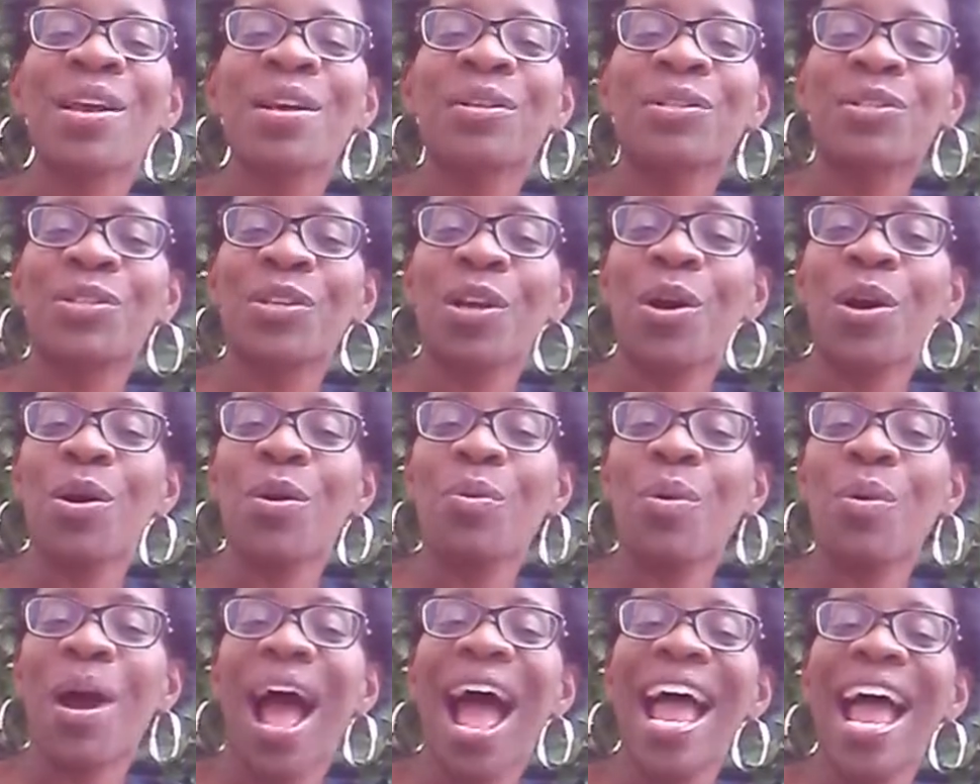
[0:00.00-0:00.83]

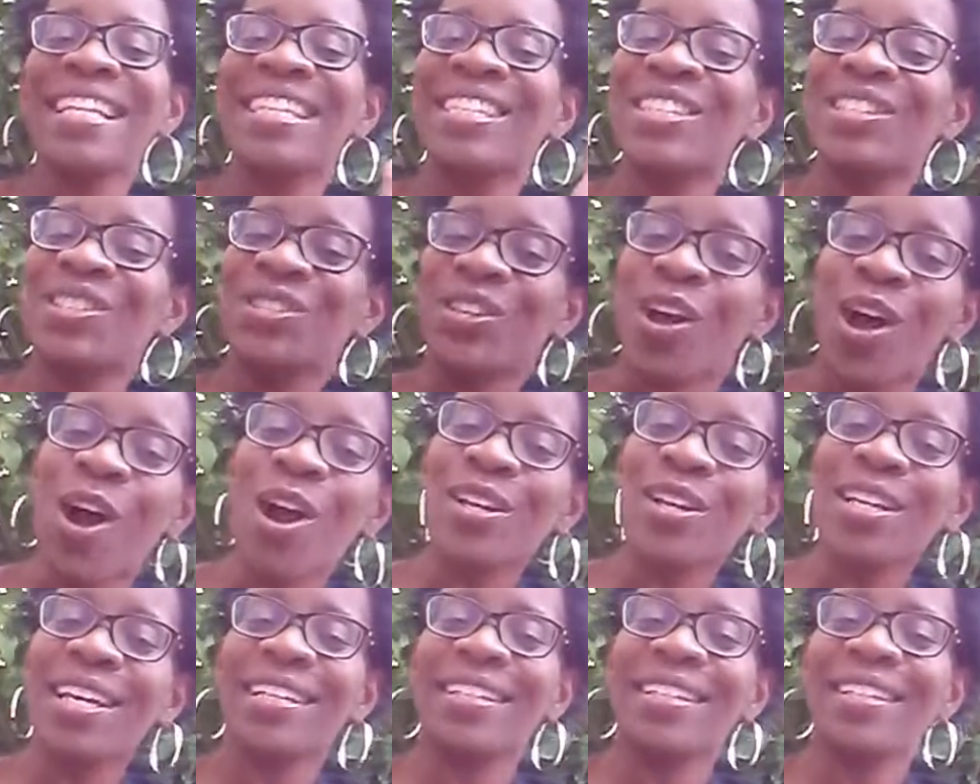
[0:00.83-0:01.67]
So I
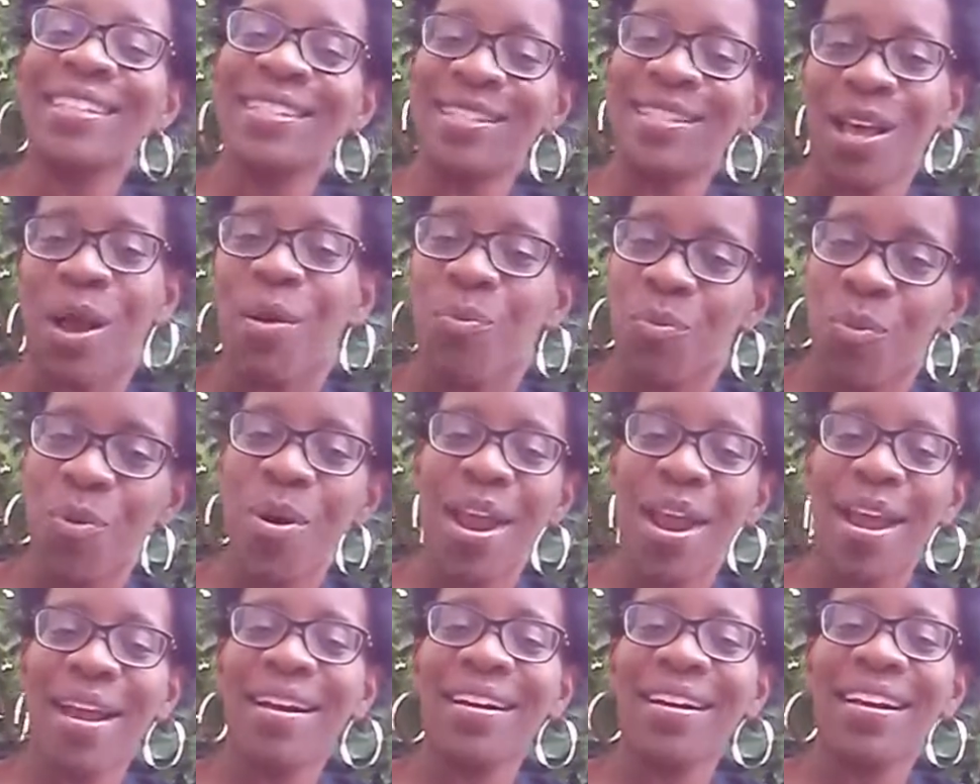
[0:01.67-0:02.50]
started
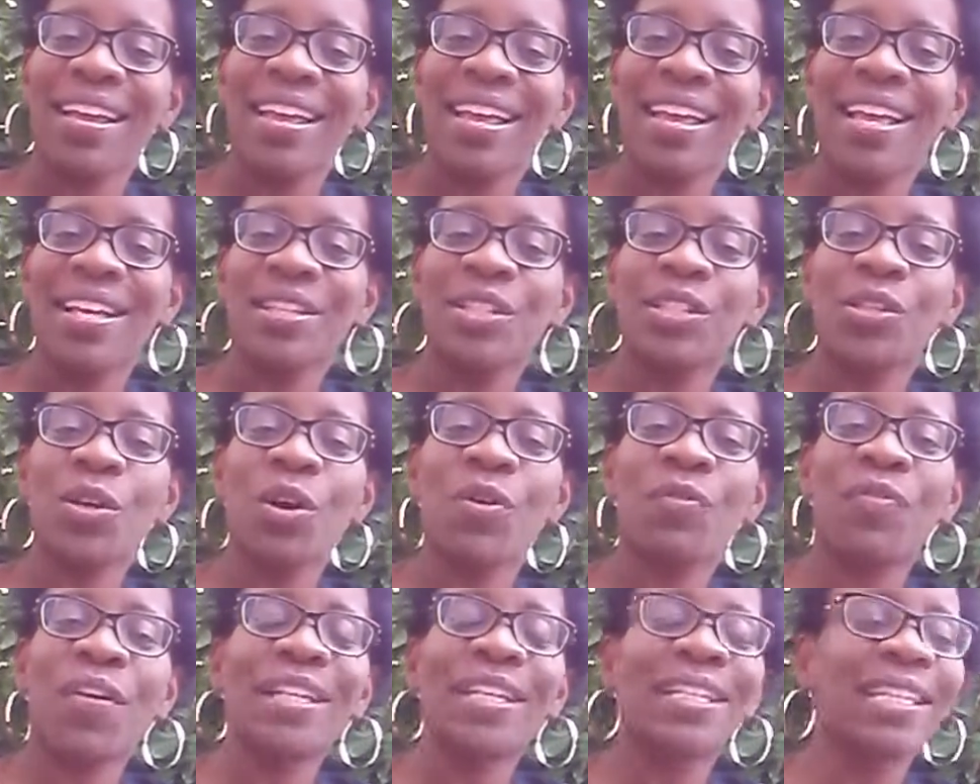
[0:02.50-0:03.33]
somewhere.
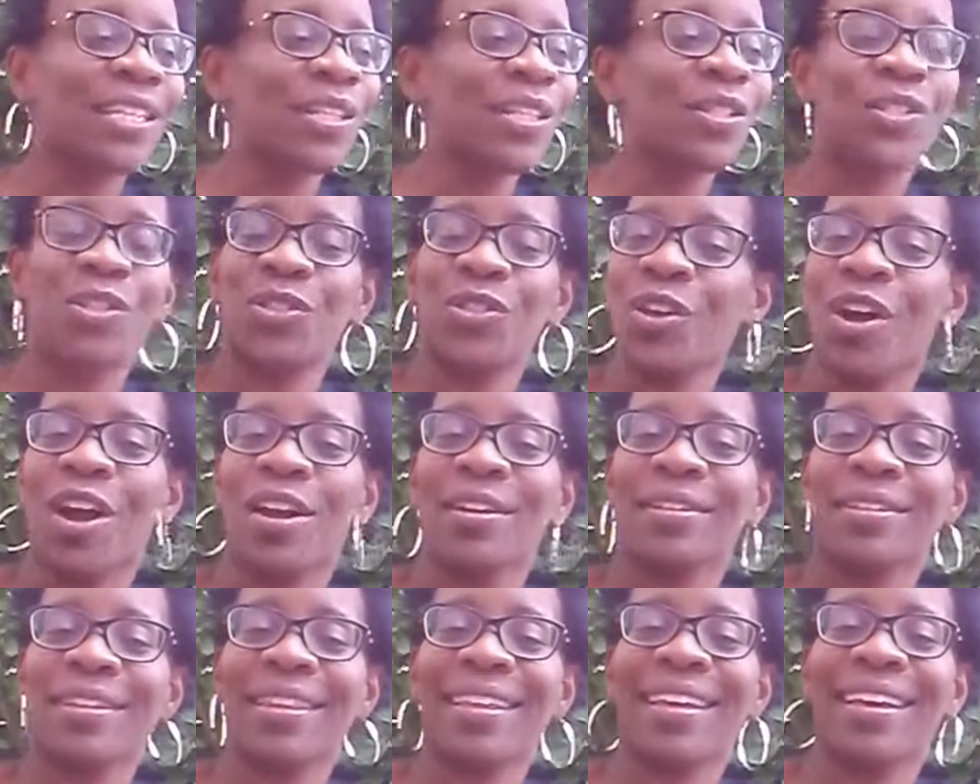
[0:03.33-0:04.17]
So if I didn't
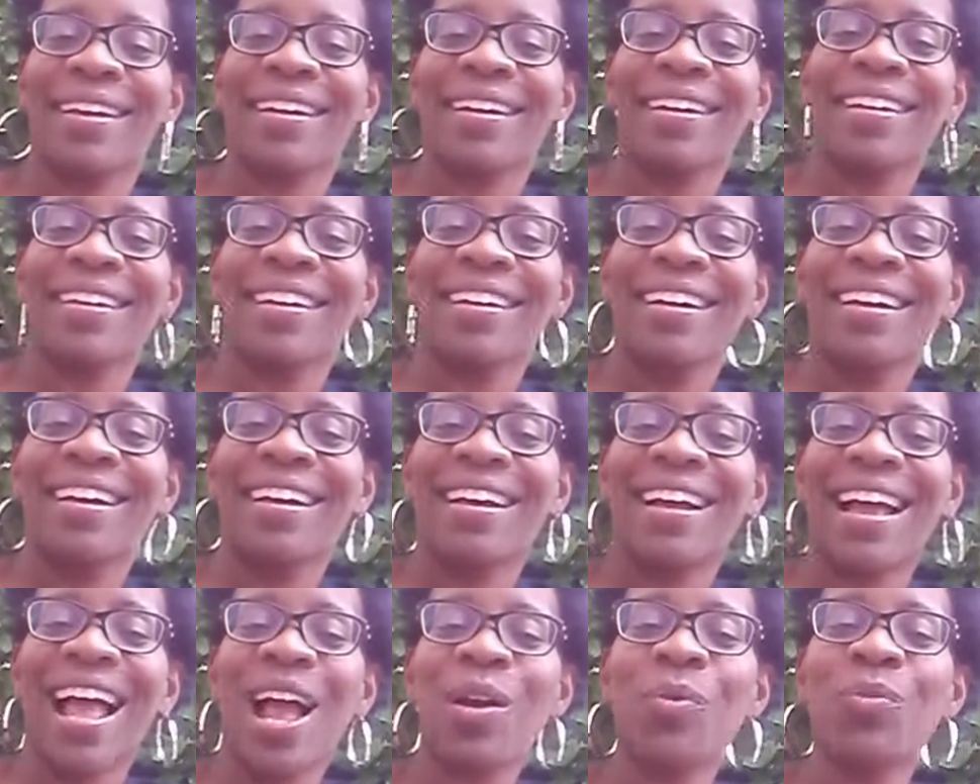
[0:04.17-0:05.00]
start there,
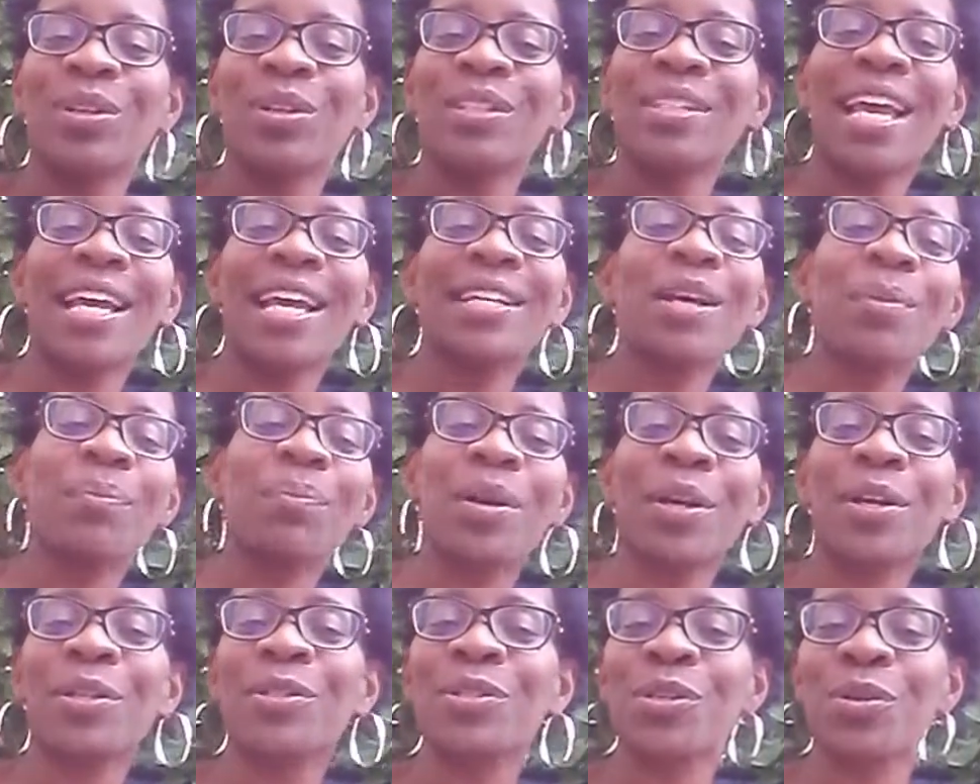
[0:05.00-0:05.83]
I wouldn't end up
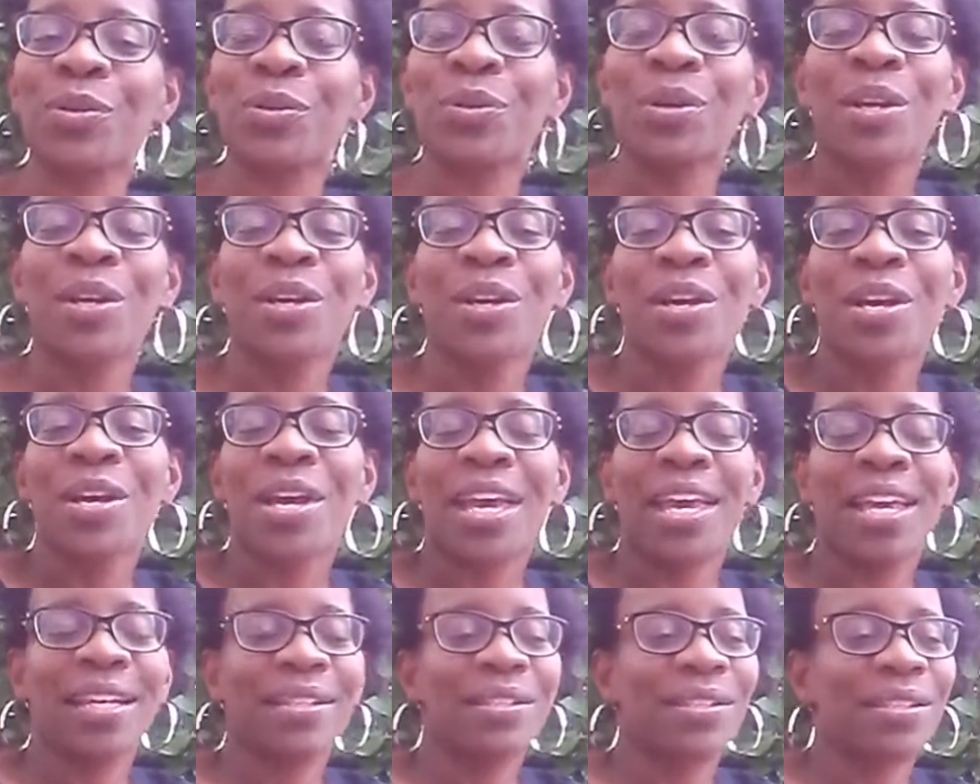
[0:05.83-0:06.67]
here. So
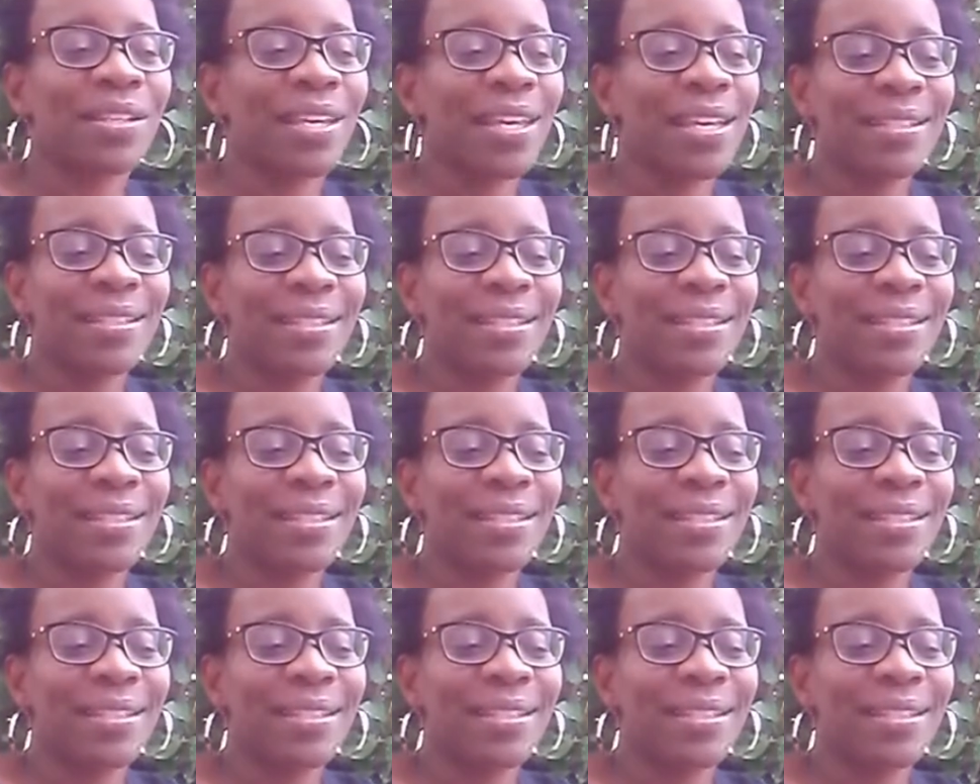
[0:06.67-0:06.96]
it's